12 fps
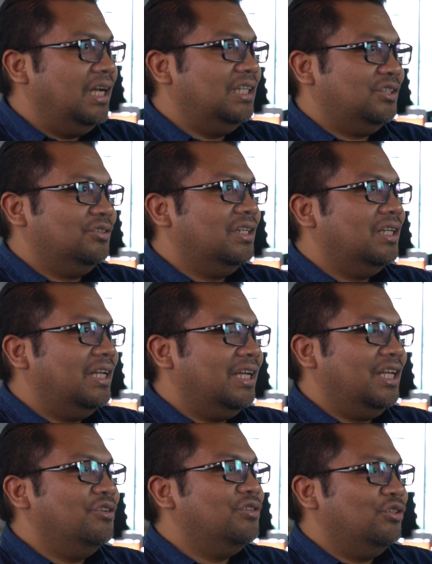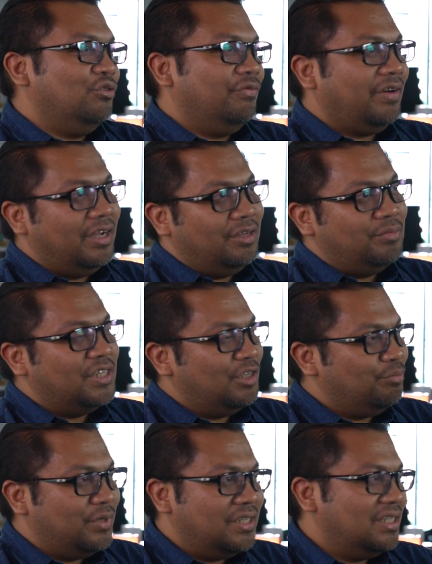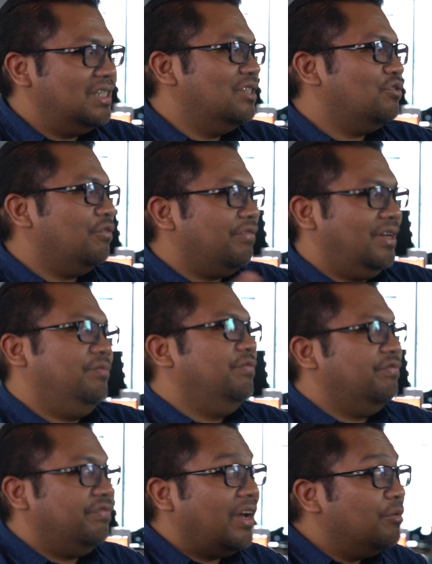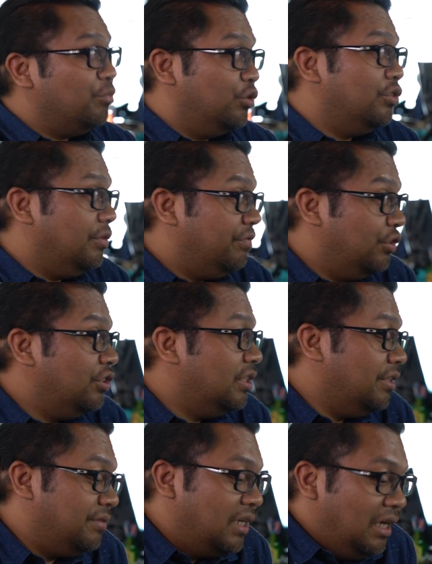aged so that they can use it to find missing persons or find fugitives.